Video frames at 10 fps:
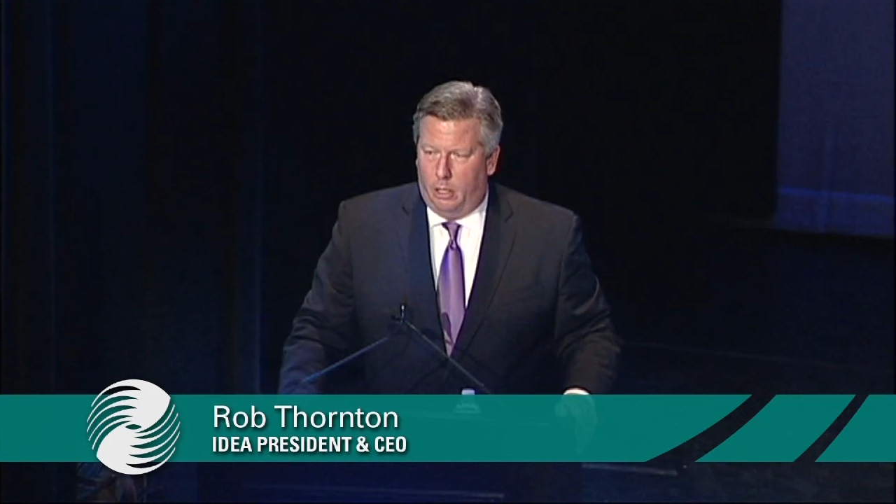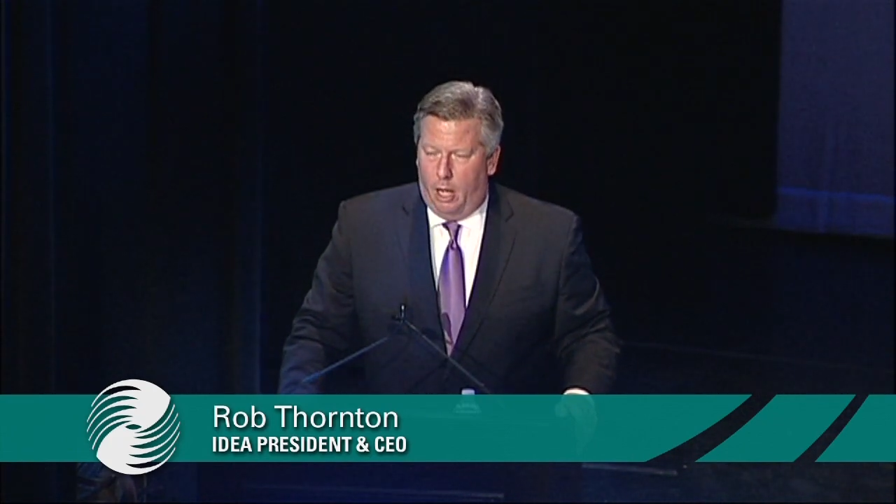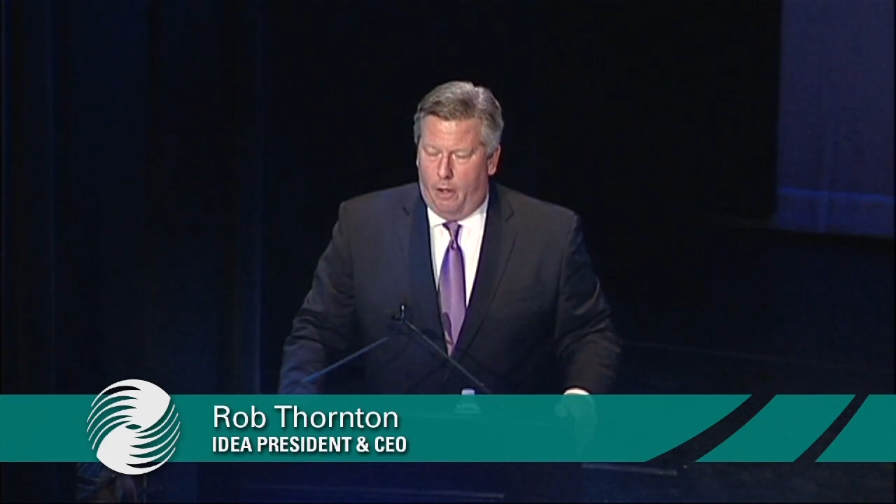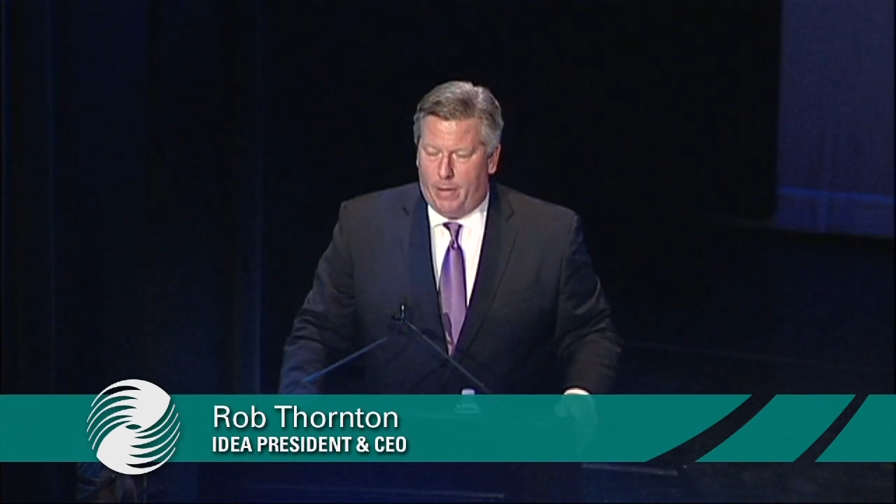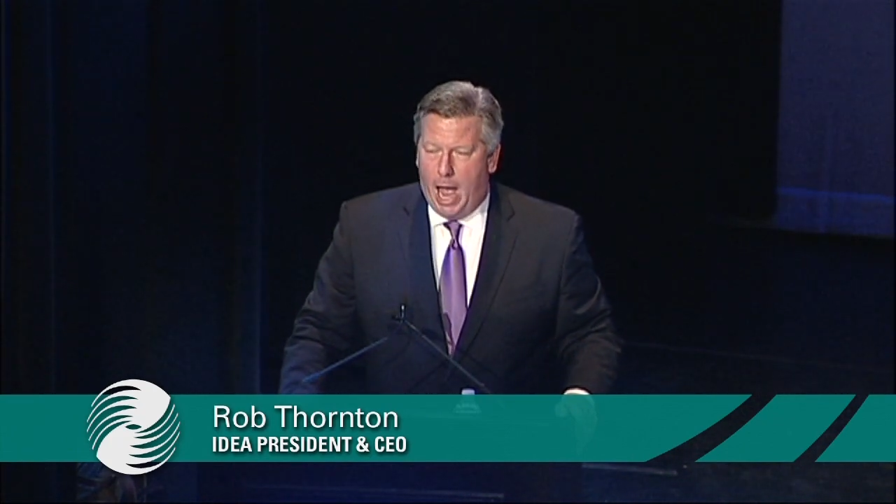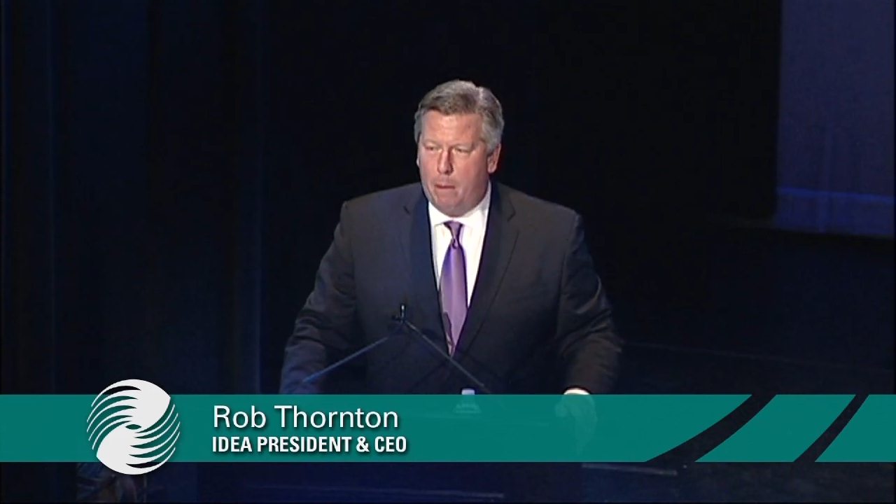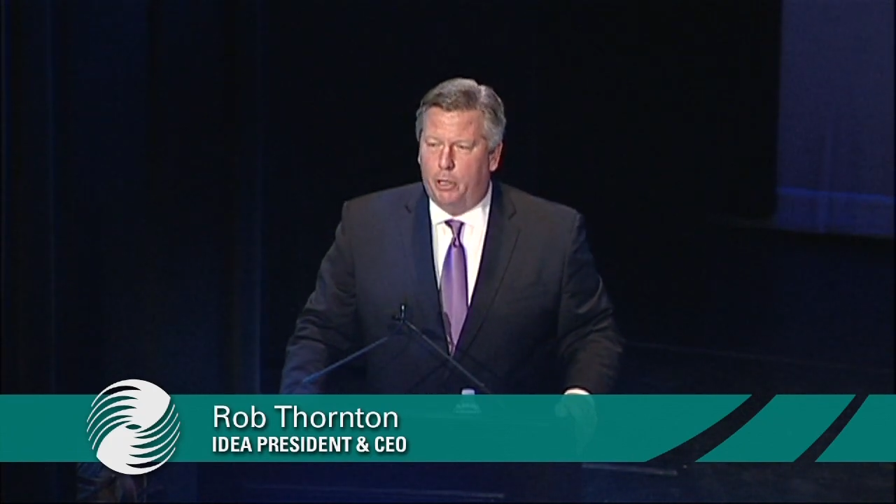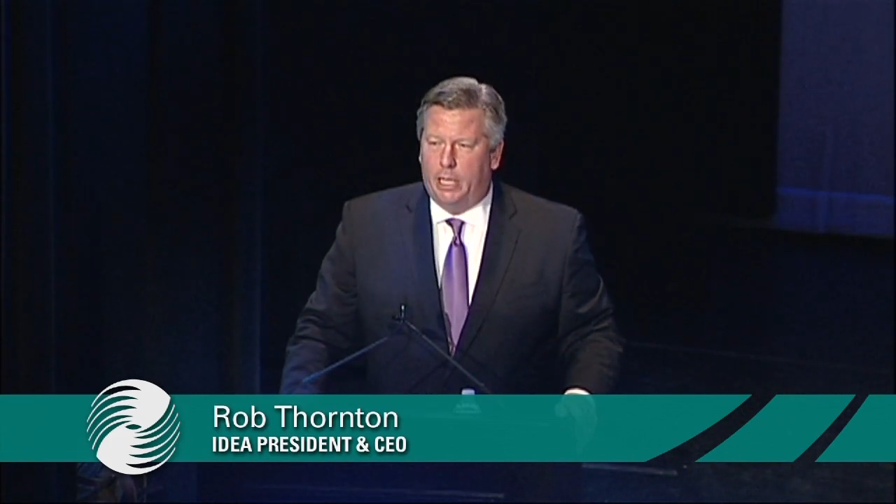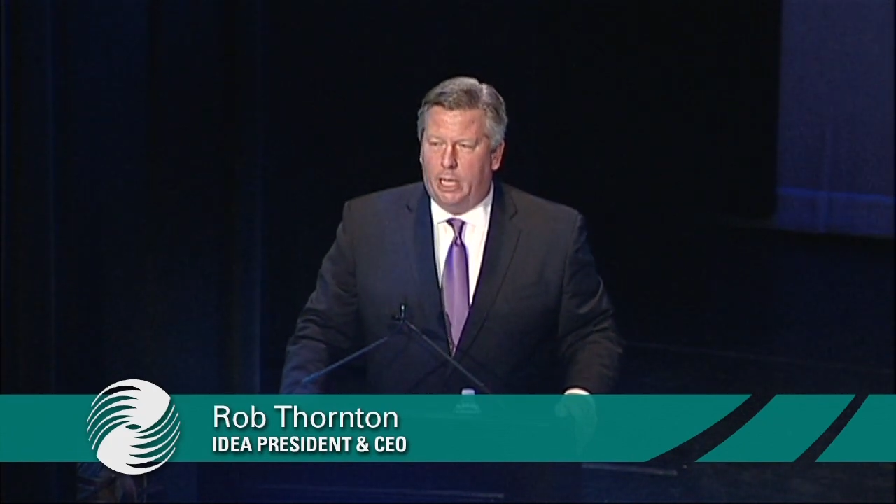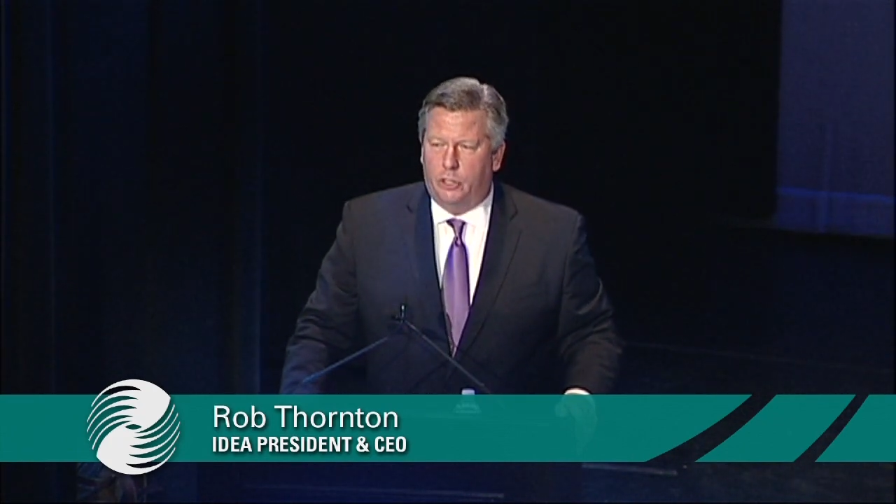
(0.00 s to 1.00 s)
of
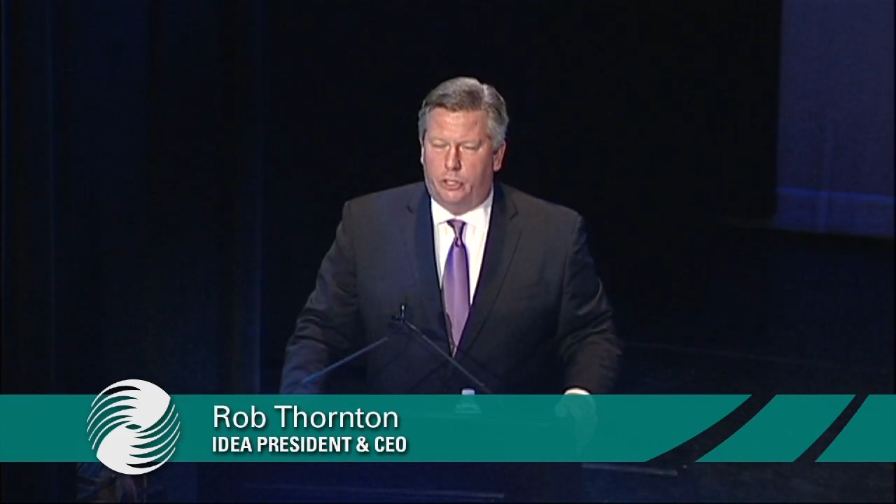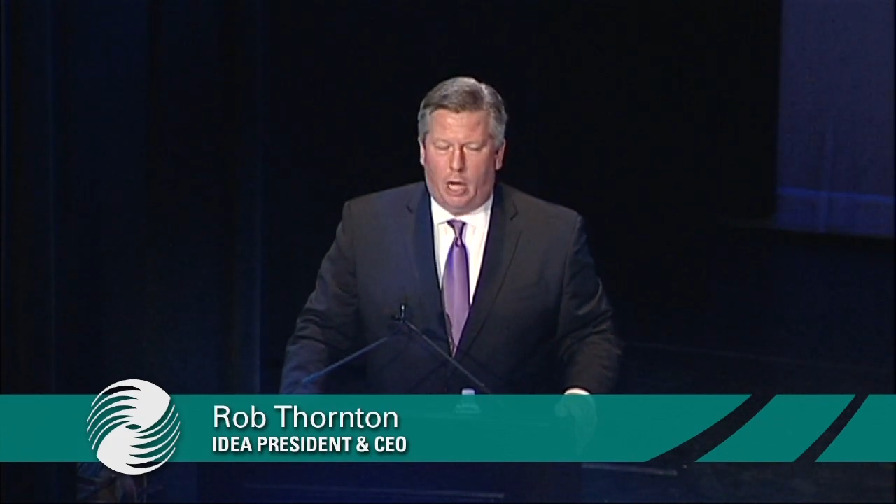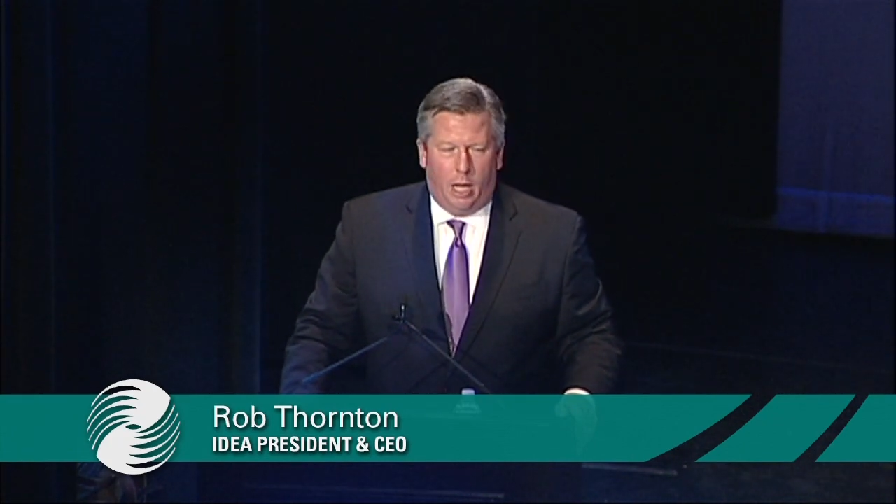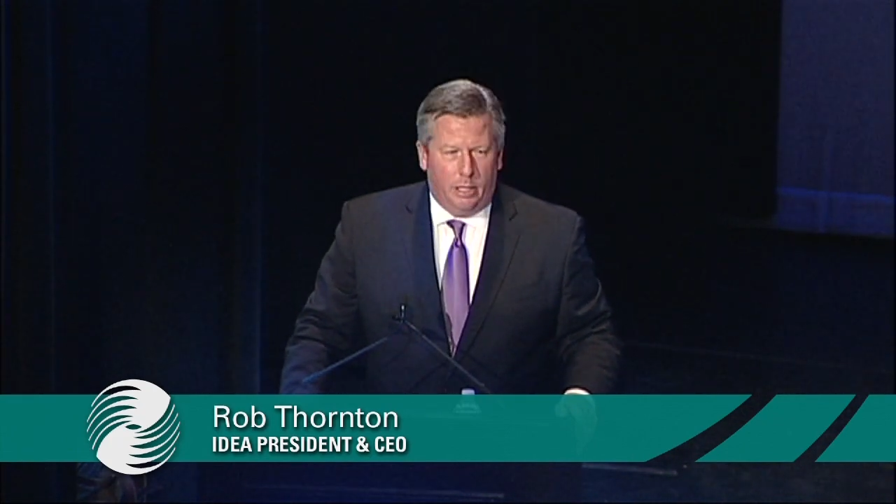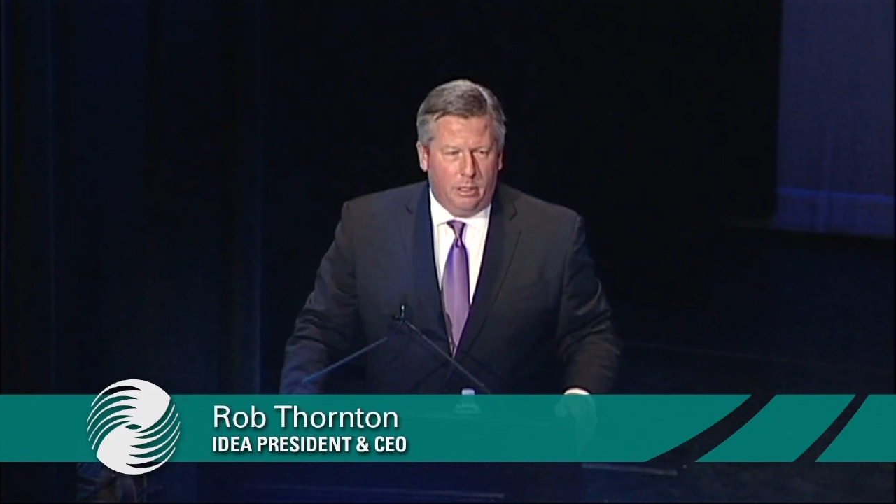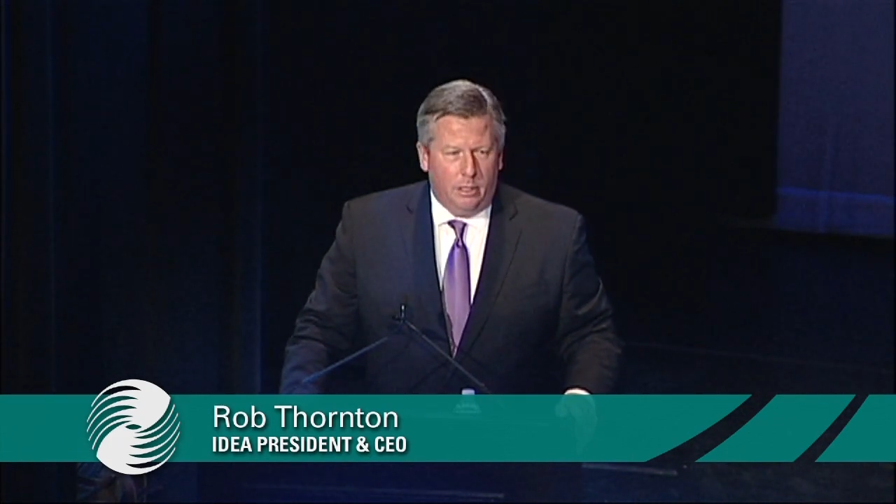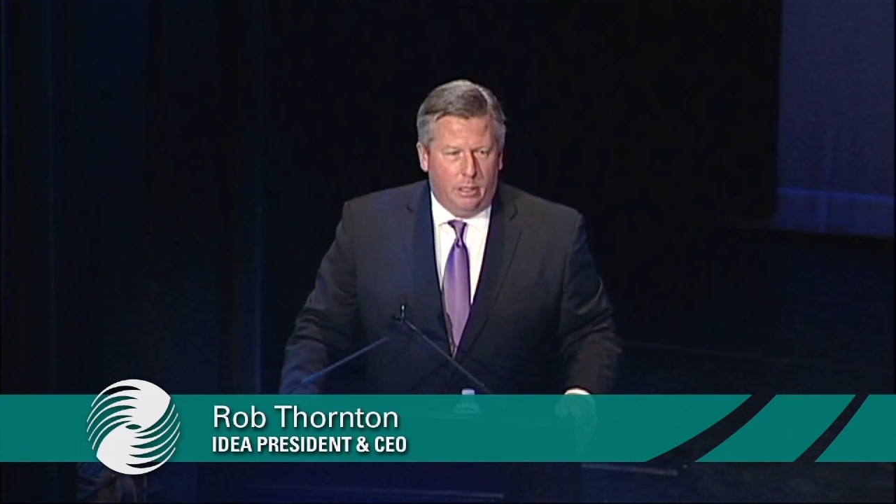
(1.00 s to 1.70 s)
Aberdeen, Scotland.